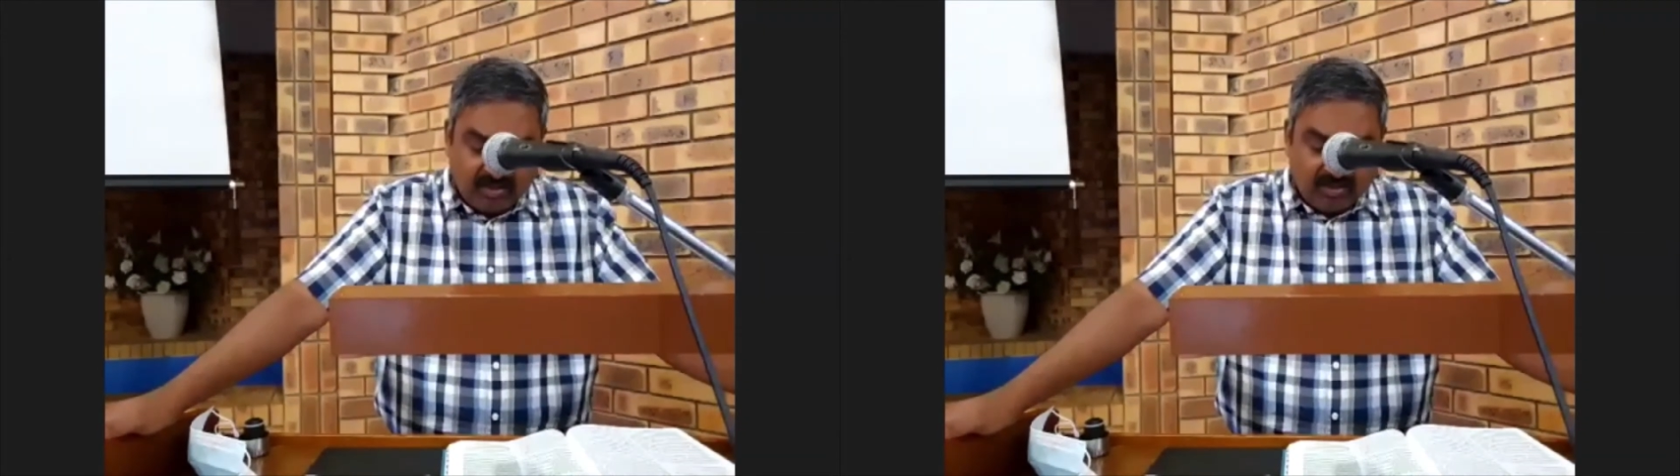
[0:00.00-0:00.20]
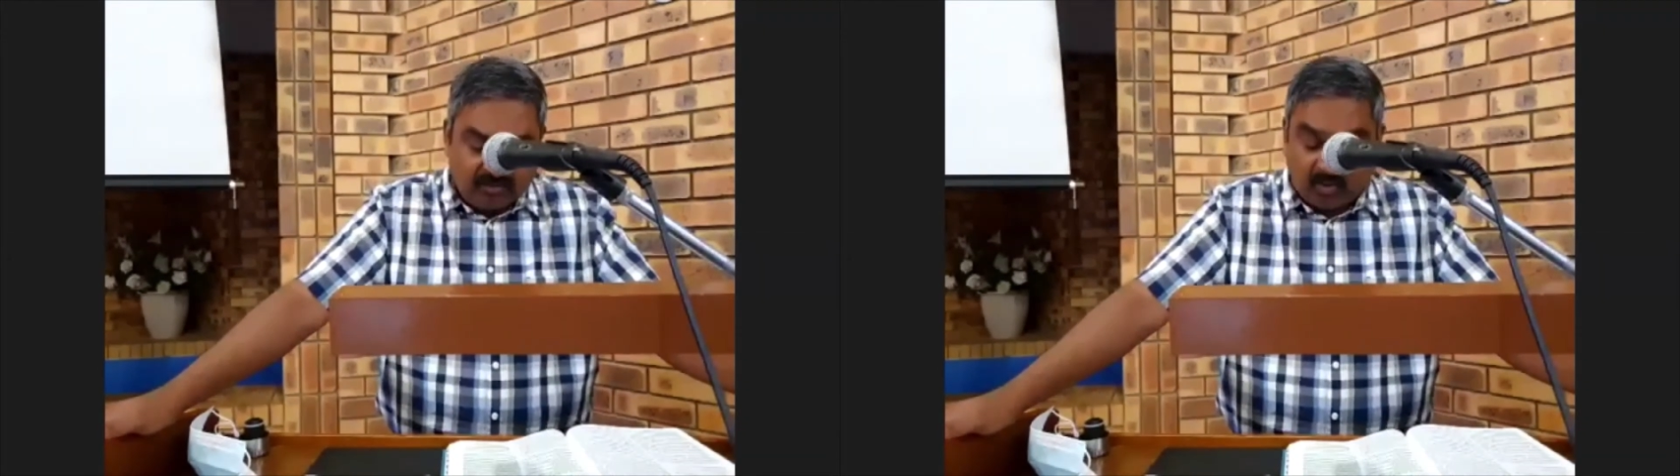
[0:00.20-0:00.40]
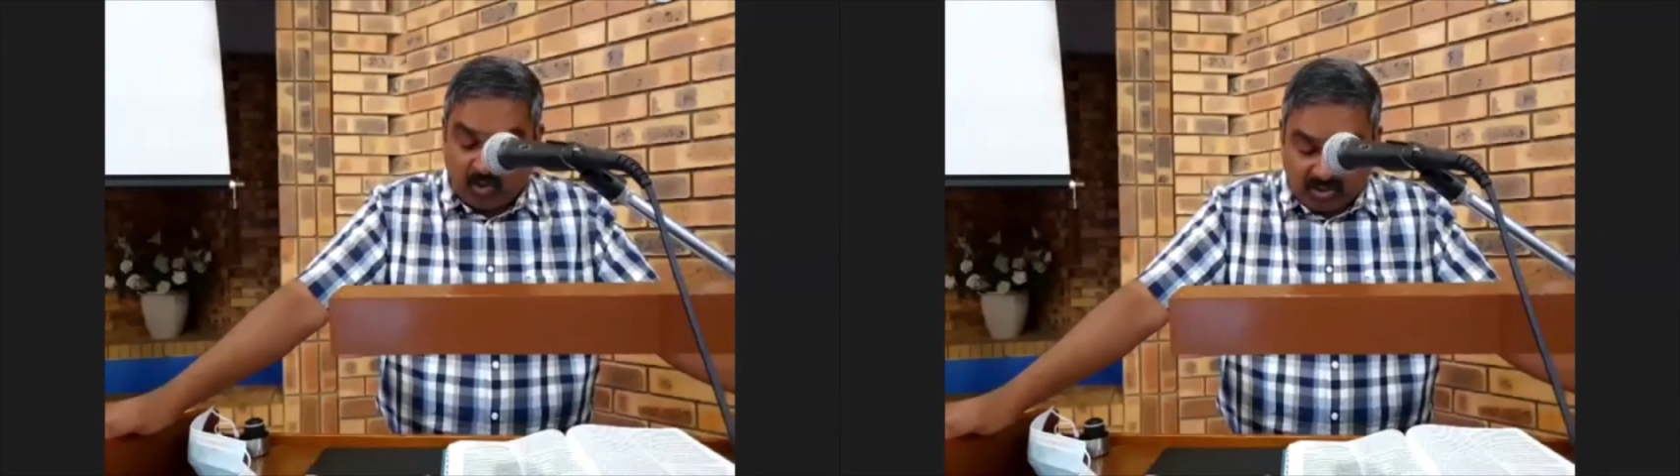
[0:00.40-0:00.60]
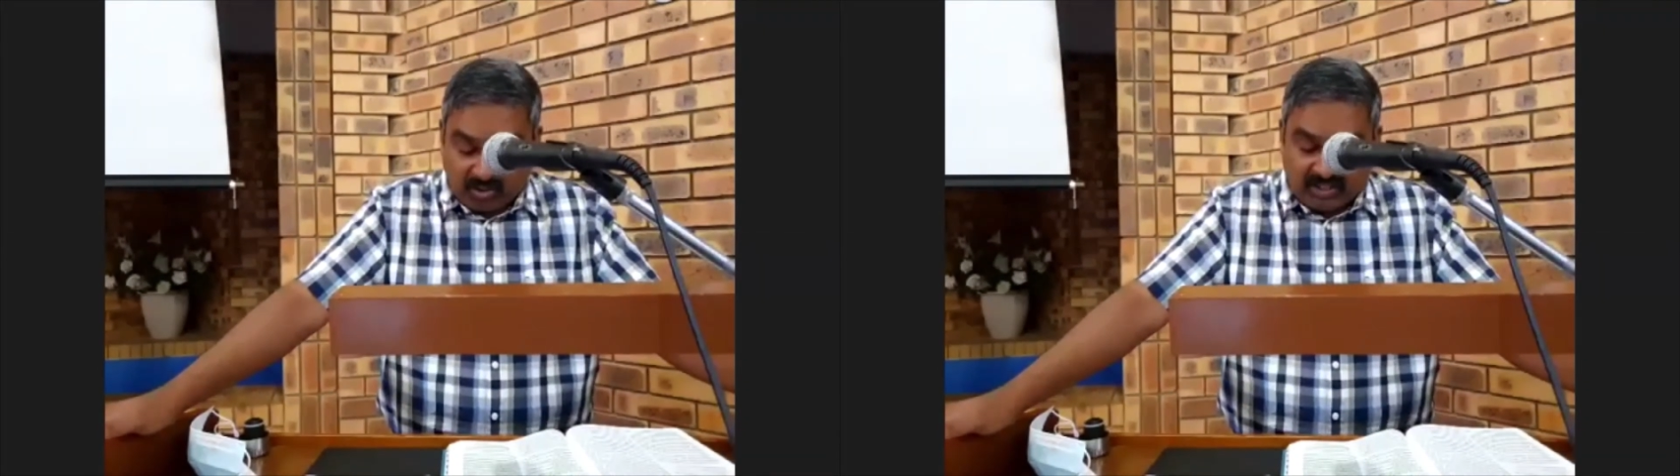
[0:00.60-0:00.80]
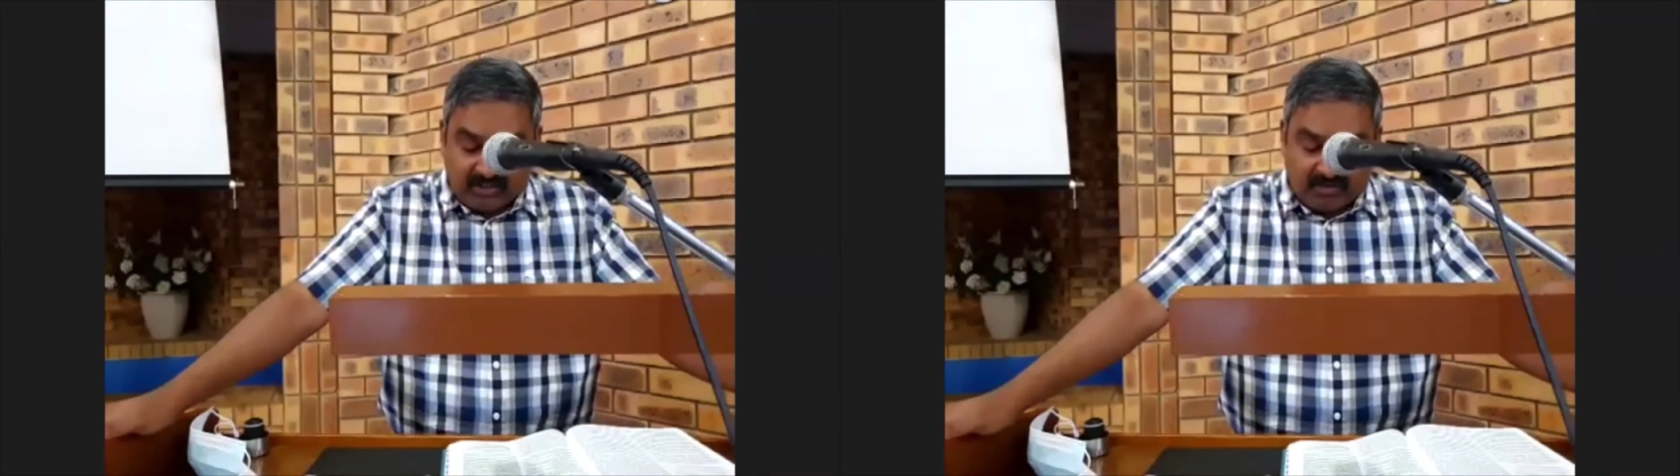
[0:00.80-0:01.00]
For
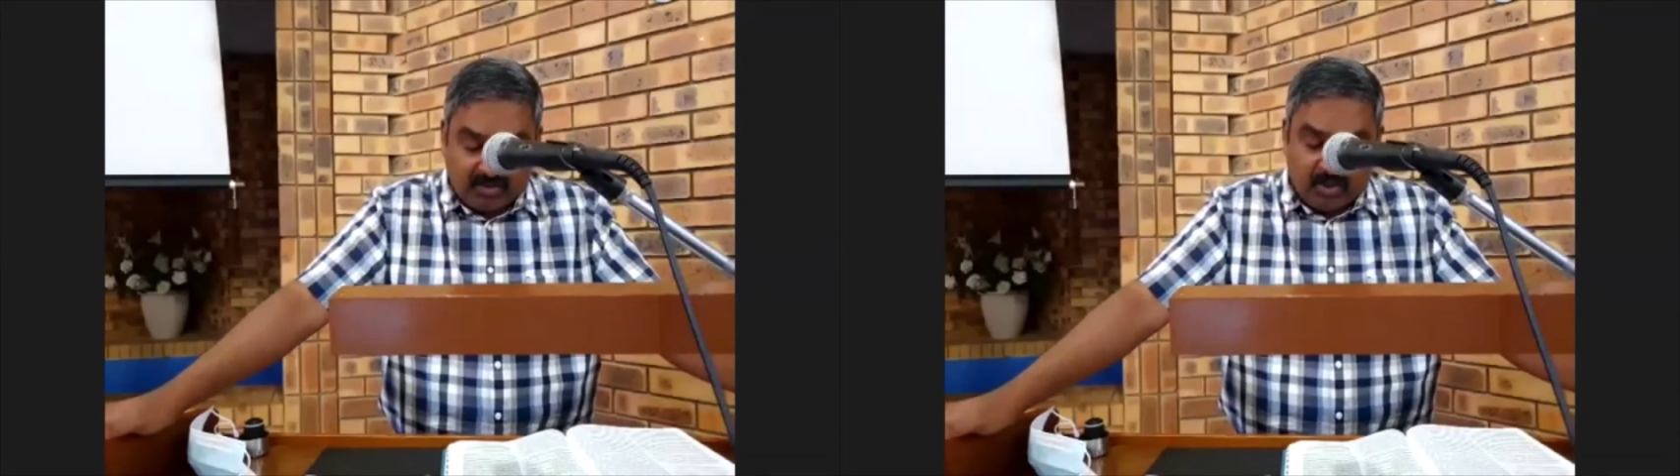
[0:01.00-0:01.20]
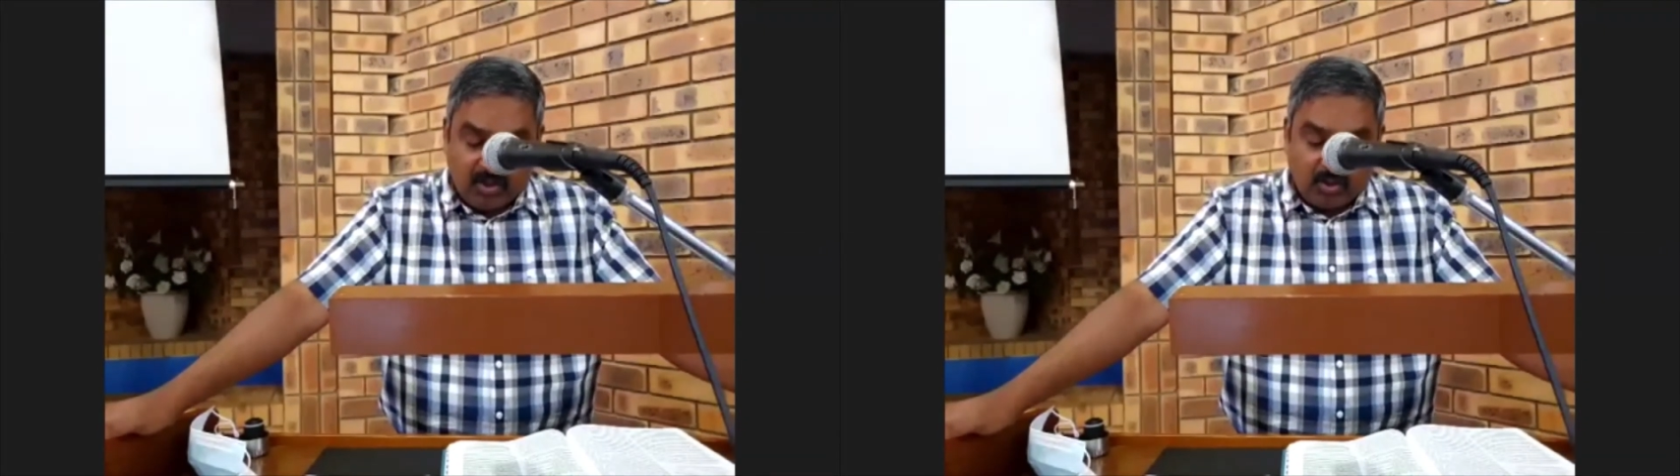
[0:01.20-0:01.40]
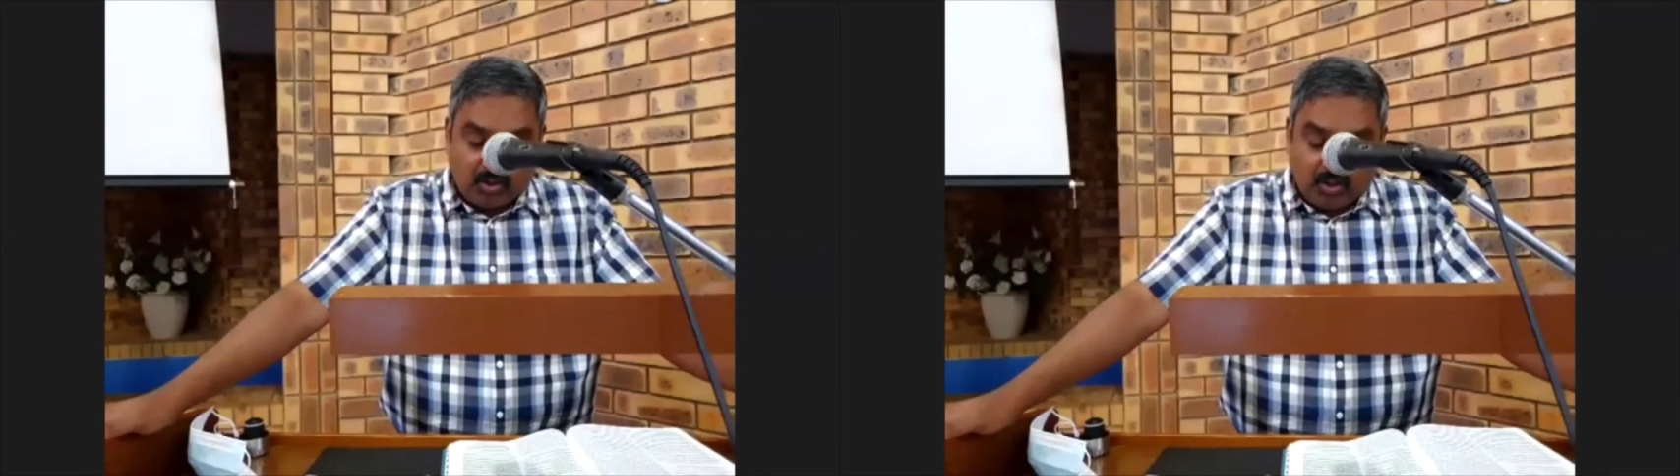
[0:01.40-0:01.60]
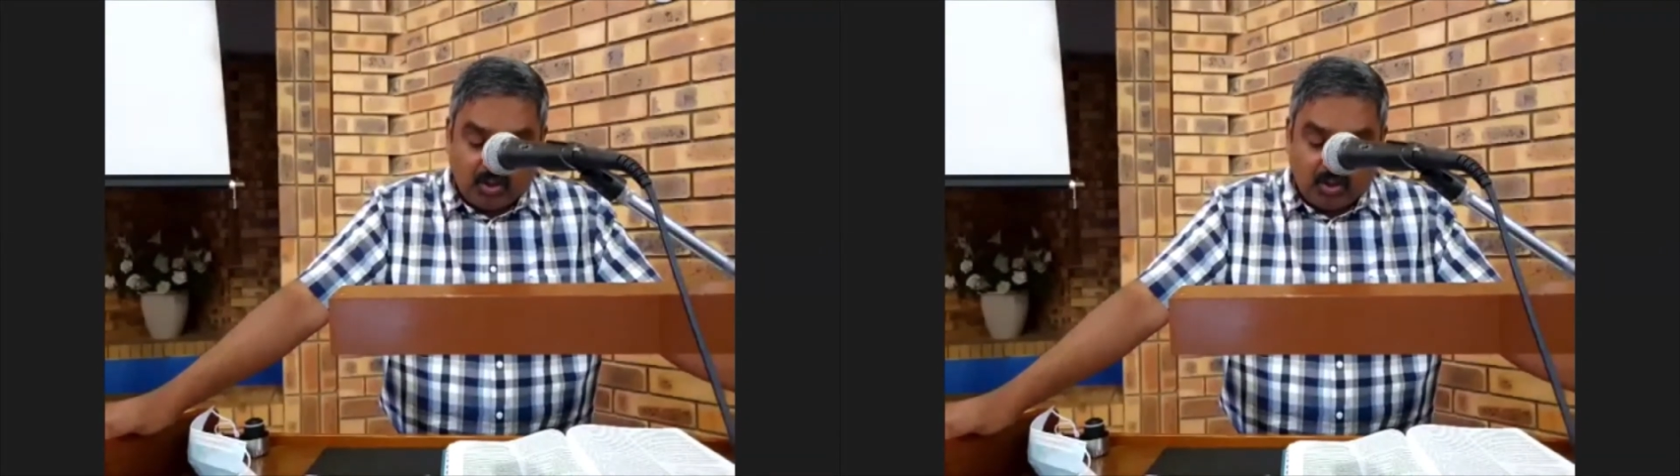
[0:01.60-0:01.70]
yourselves? Should